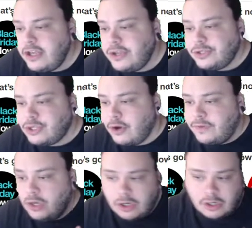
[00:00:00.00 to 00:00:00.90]
So if
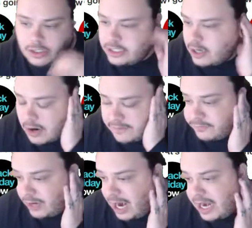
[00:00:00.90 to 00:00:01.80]
you're, you know, on
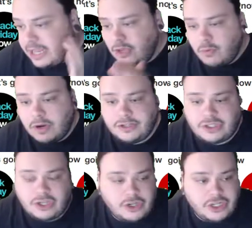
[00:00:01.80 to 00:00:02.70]
Friday you want to
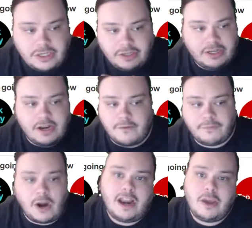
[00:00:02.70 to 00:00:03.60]
search in, you know,
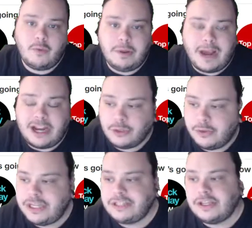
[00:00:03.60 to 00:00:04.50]
Friday we buy
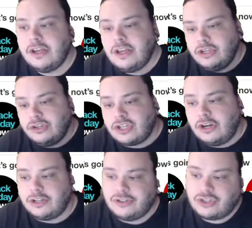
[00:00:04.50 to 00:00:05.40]
toys, you
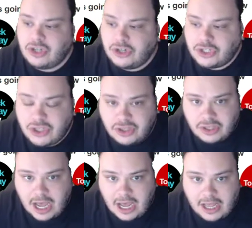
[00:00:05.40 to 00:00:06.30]
start to search
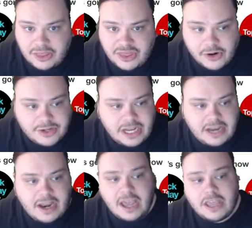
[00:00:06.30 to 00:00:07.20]
uh, Thursday
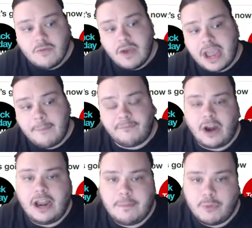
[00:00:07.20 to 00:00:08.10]
night. You wake up
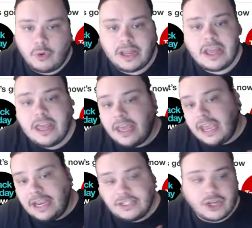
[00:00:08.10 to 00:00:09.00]
Friday morning
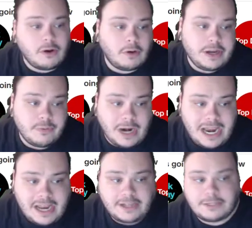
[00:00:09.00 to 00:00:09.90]
it's already
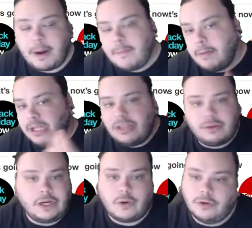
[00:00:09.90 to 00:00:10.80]
ran. It's probably
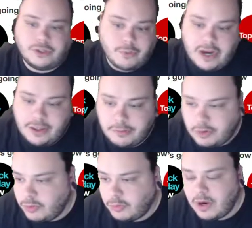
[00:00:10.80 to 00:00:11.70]
three quarters away
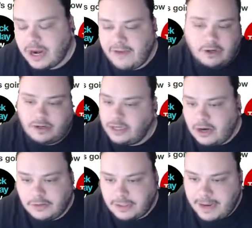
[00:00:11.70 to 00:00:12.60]
through or whatever, you
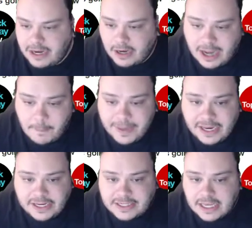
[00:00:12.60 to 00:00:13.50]
know, depending on how big
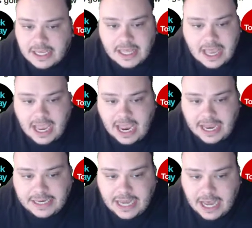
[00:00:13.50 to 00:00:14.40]
it is.
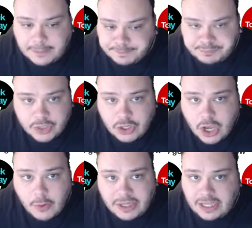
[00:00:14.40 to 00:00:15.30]
And um, you
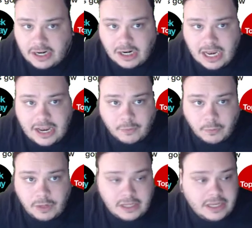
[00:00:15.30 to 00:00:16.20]
go in there and
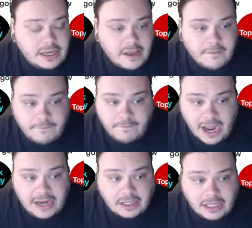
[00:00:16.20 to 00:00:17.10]
really
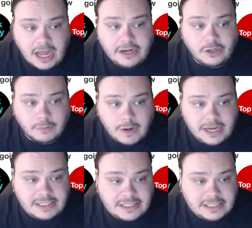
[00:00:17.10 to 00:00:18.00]
find a lot of
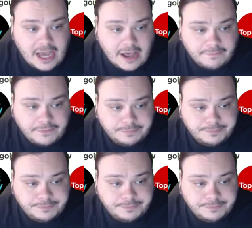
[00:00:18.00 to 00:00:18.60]
great stuff.